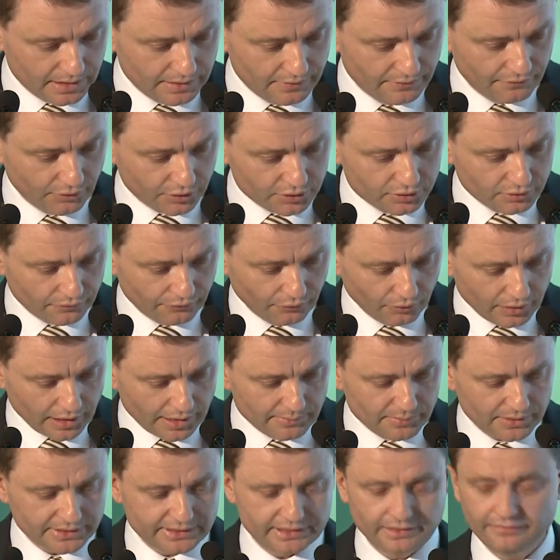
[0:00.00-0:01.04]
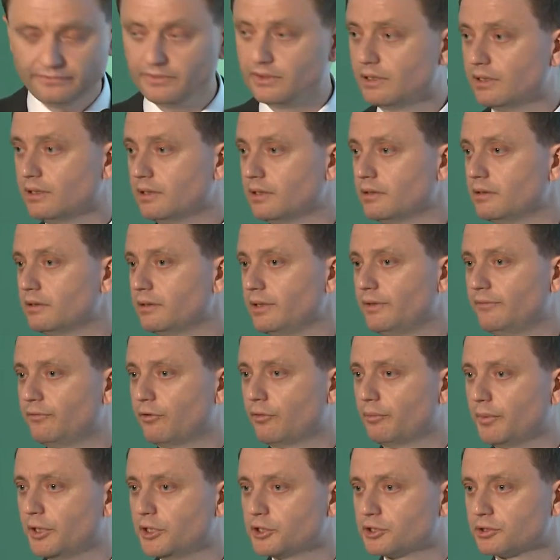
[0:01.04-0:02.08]
First of all, I'm receiving
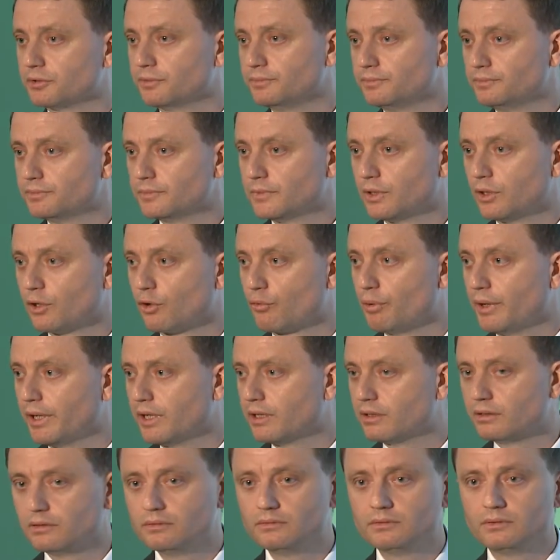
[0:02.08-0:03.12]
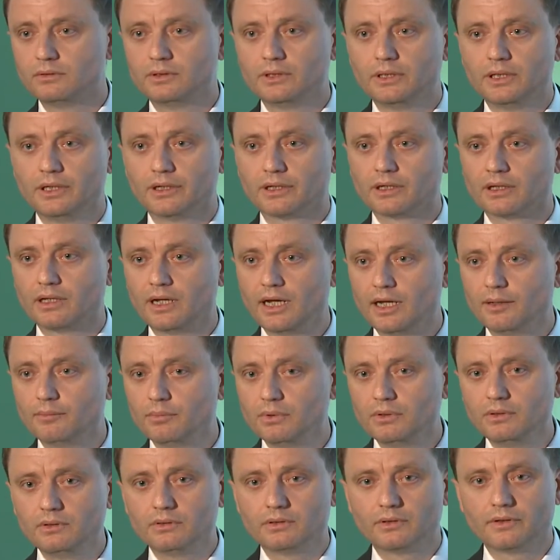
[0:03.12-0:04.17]
information, quick,
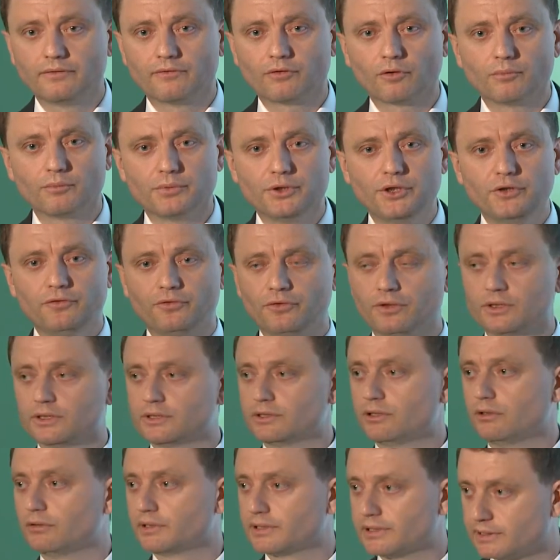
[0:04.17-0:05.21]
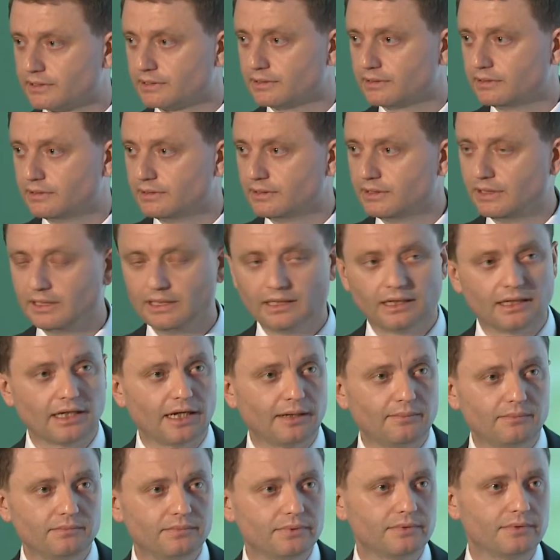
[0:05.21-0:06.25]
reliable, from different sources. And
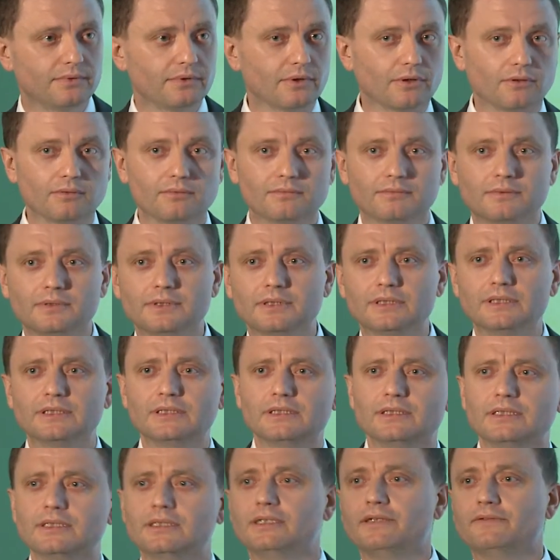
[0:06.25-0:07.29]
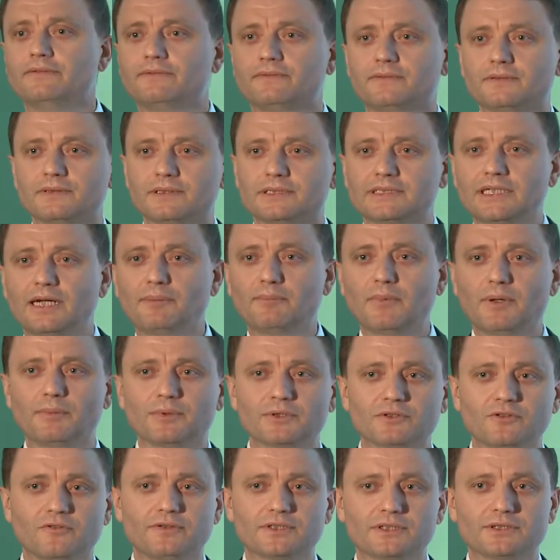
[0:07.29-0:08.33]
I'm, if some
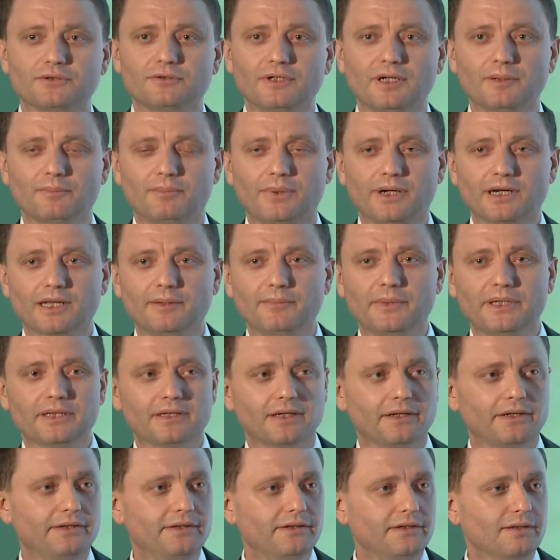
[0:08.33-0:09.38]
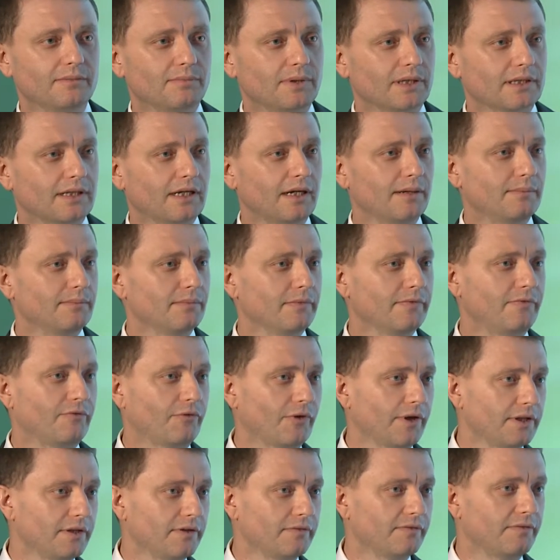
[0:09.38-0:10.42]
members of Estonian parliament are here, but I'm a
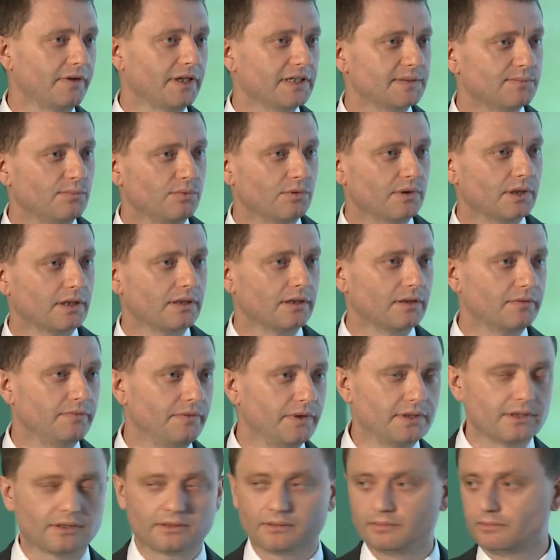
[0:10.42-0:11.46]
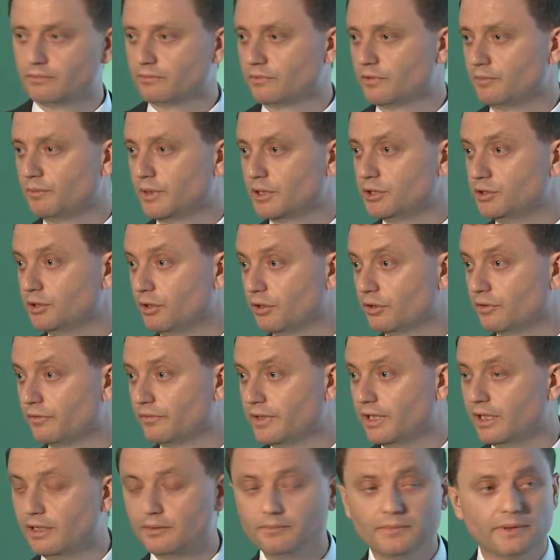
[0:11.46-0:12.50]
friend in Facebook and Twitter with the majority of
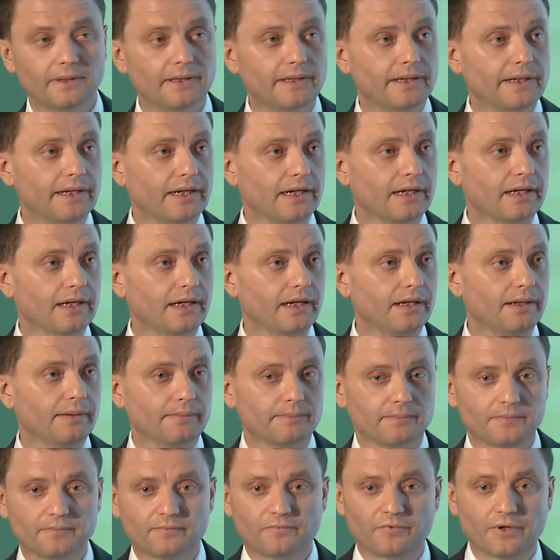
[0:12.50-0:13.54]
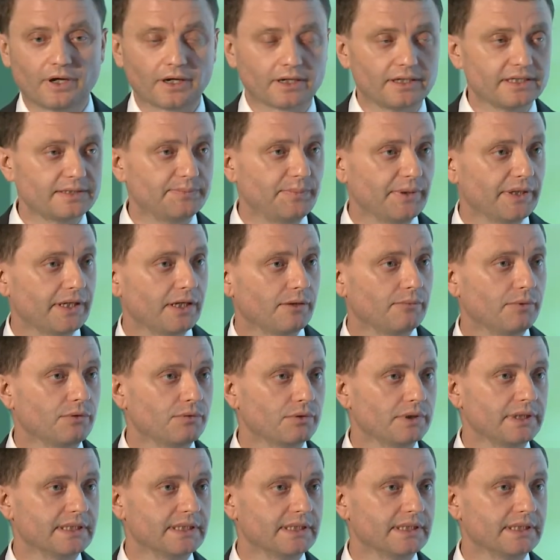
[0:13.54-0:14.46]
them, and frankly speaking, we could